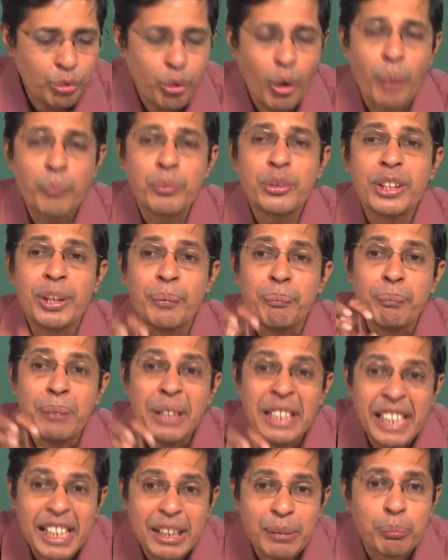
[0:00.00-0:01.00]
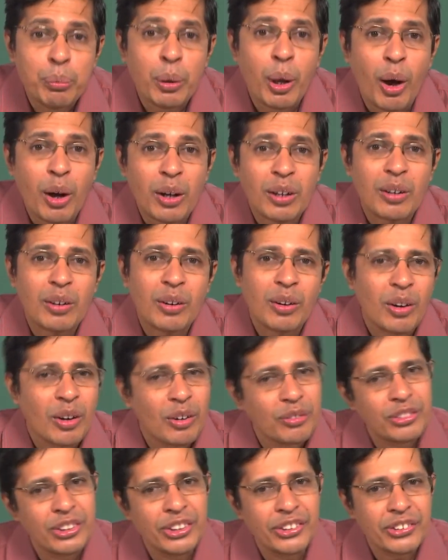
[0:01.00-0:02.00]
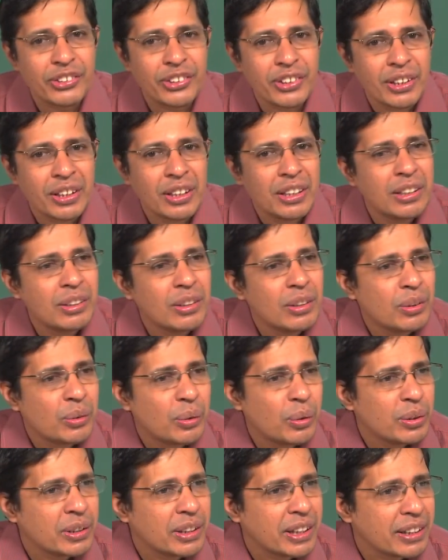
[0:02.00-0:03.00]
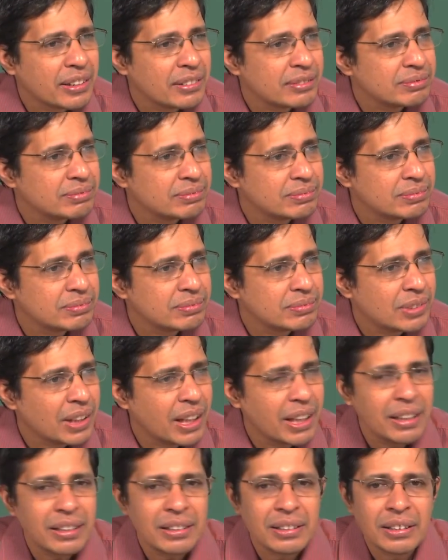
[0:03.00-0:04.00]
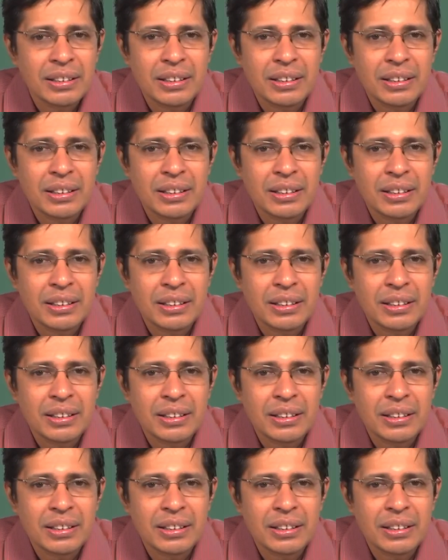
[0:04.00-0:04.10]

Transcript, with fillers: forms the building block of this whole thing. Right?